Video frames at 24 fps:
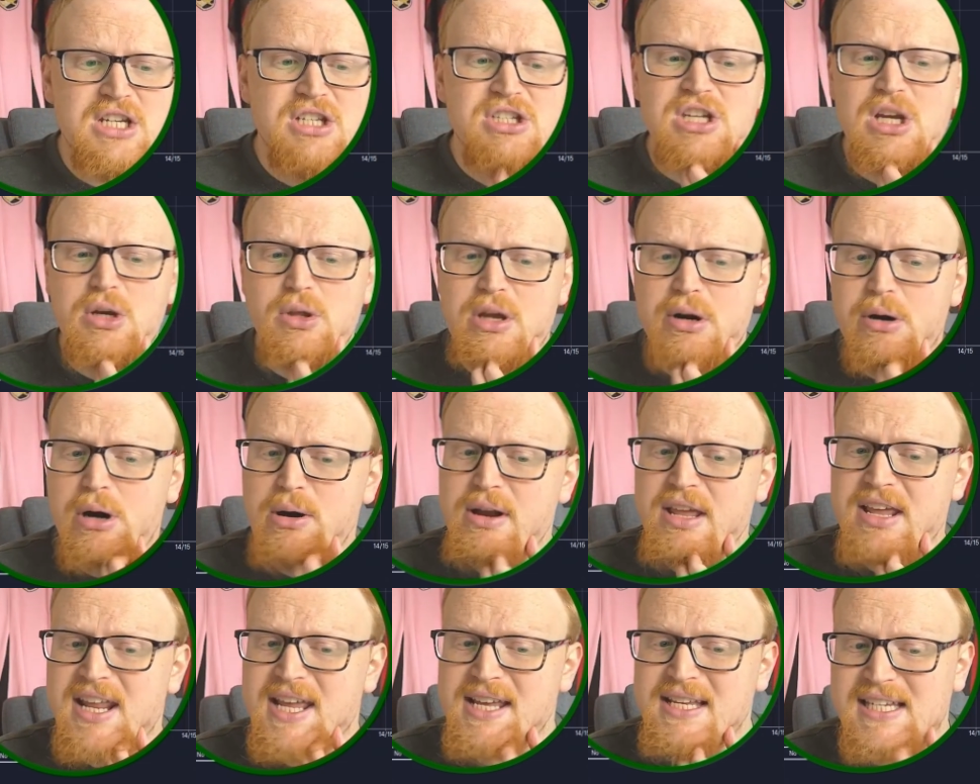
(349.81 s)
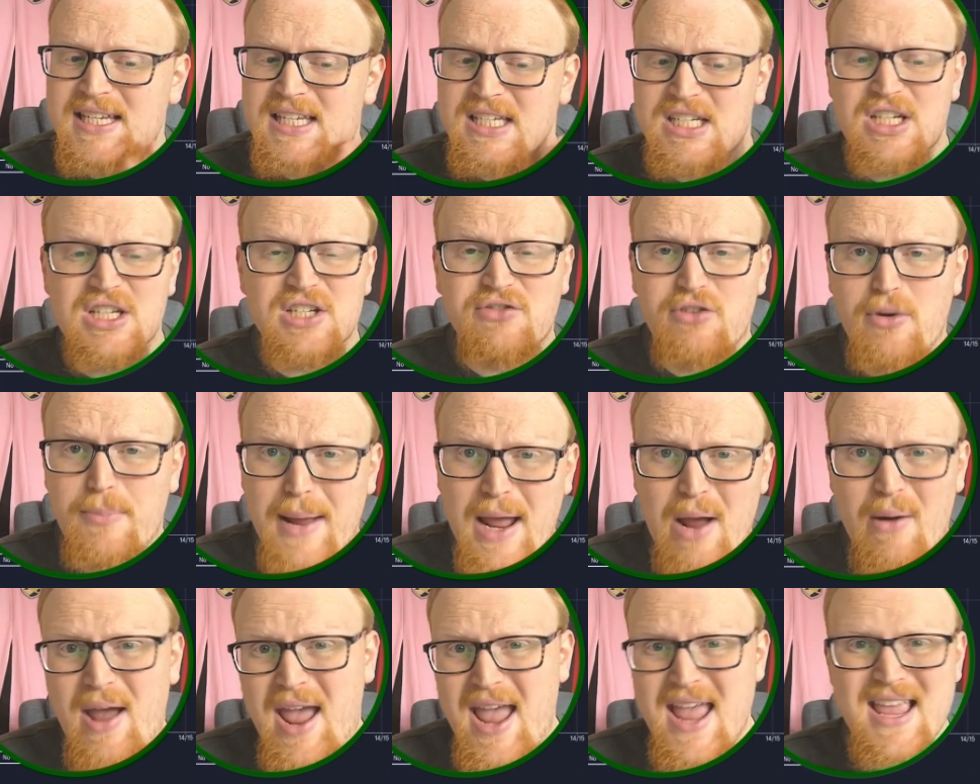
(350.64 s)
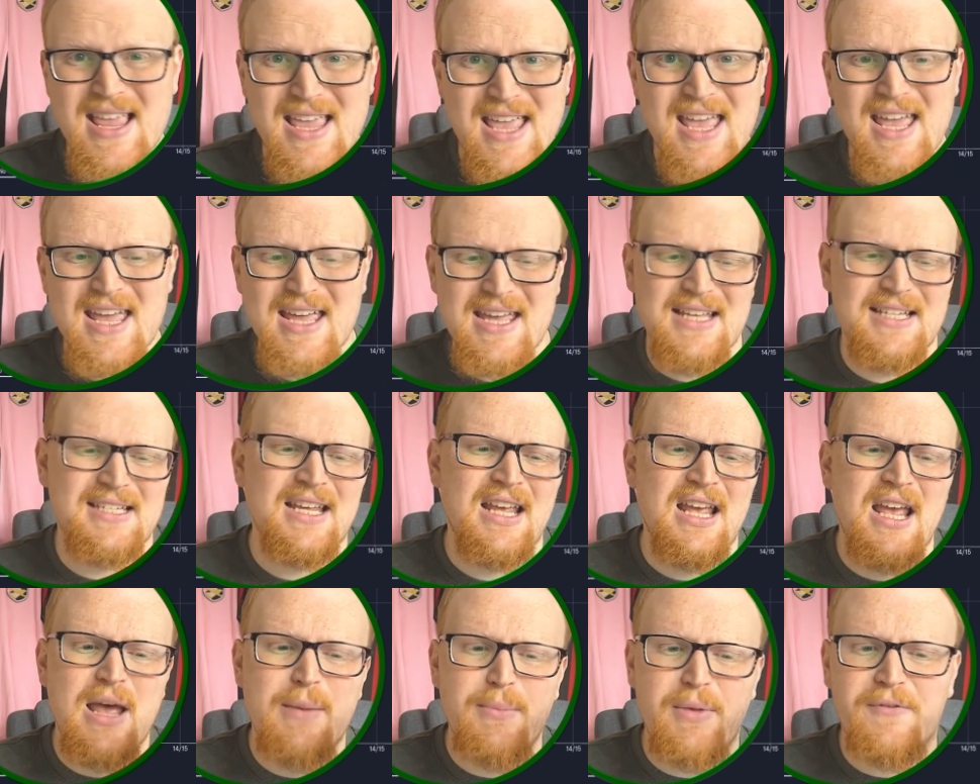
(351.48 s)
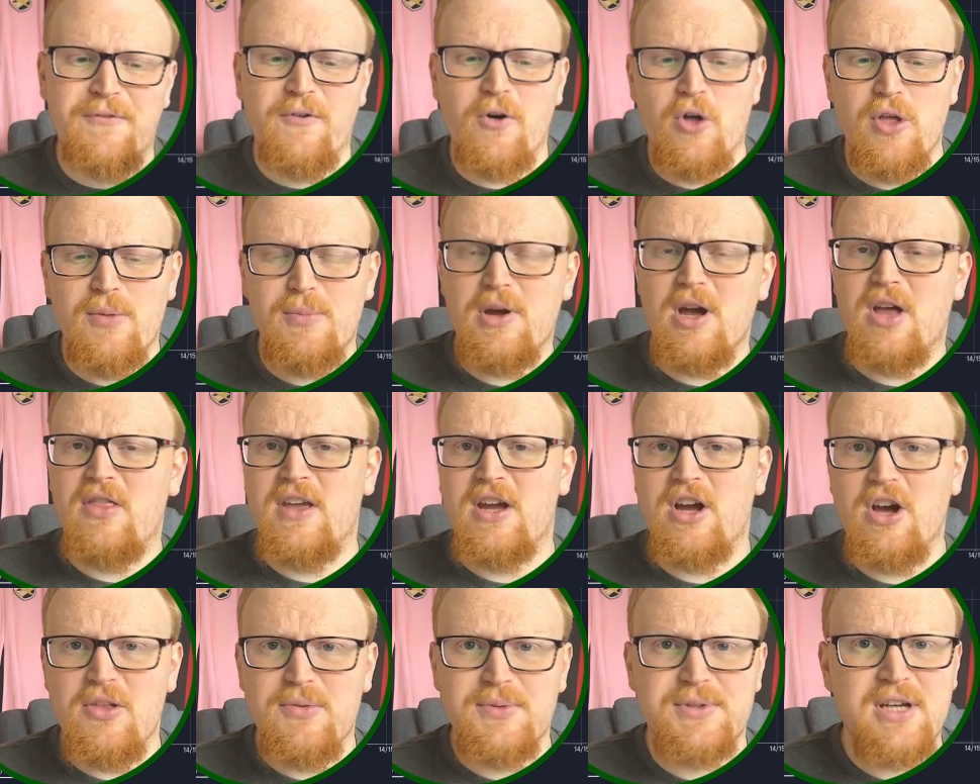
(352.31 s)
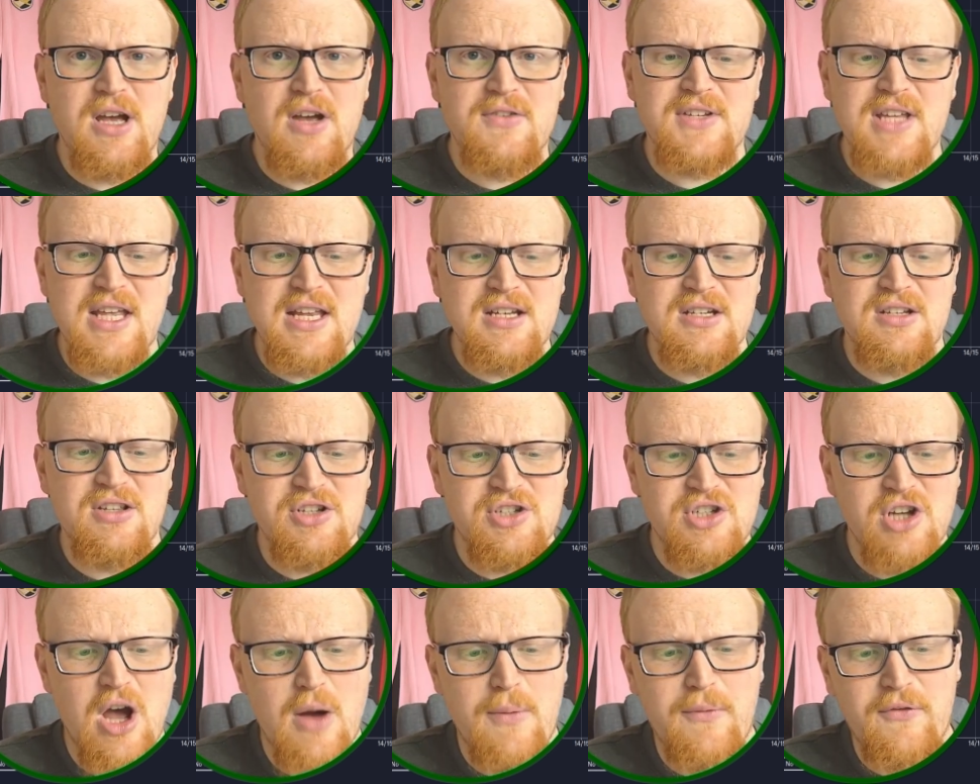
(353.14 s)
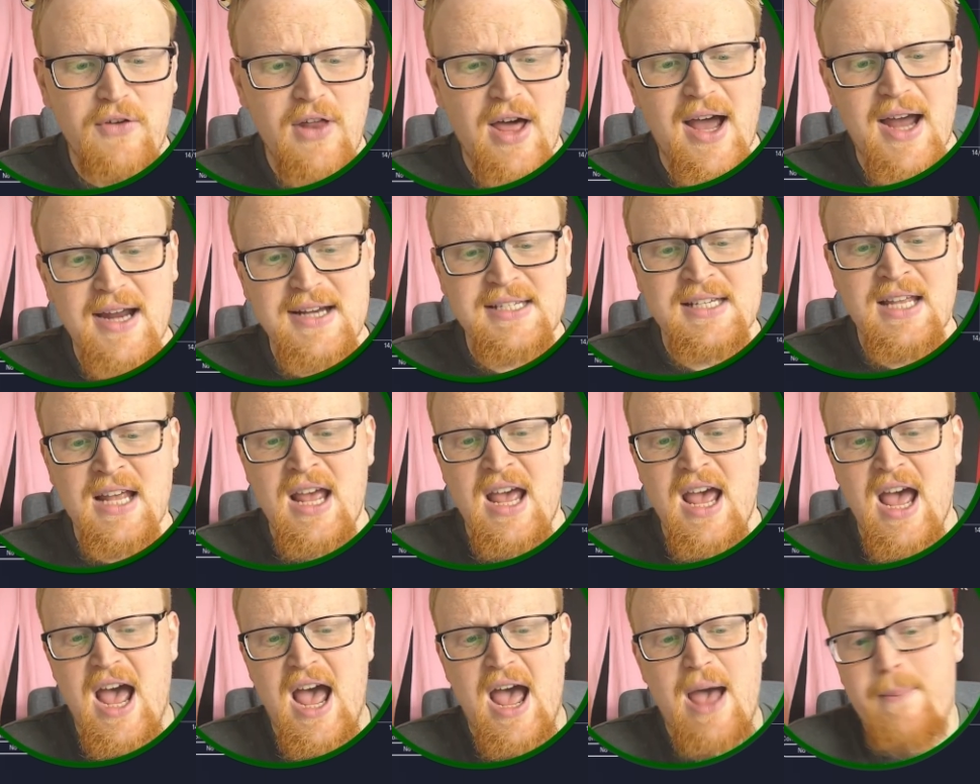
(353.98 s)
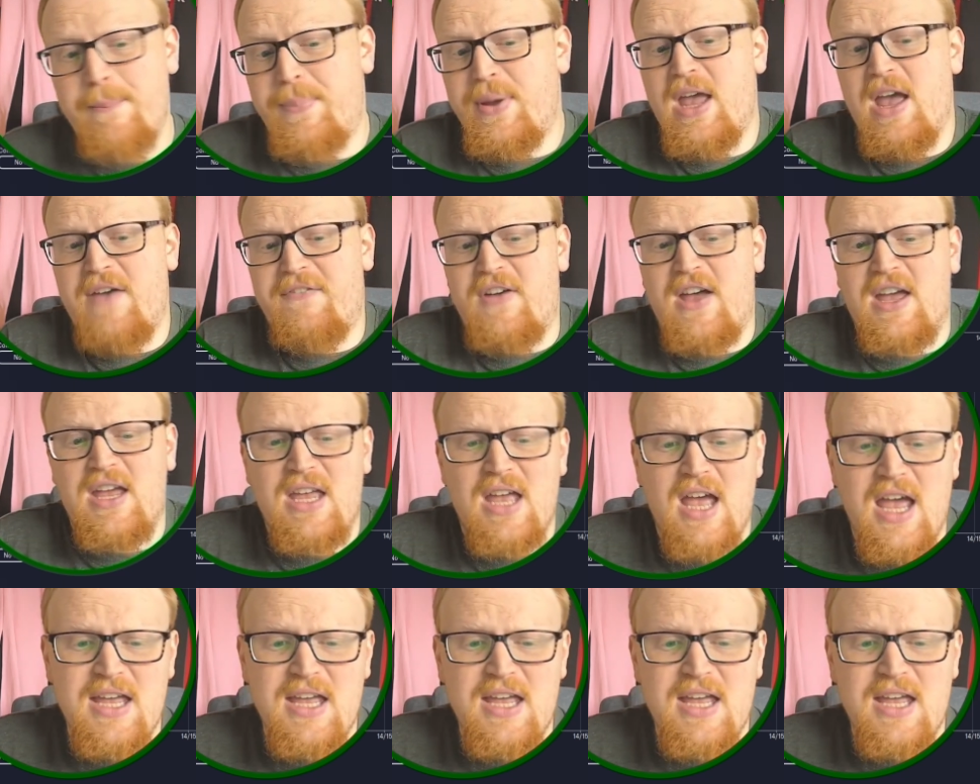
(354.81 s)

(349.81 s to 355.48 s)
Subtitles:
So they're only in existence for about 8 years before they got themselves into the top flight. And PAFC,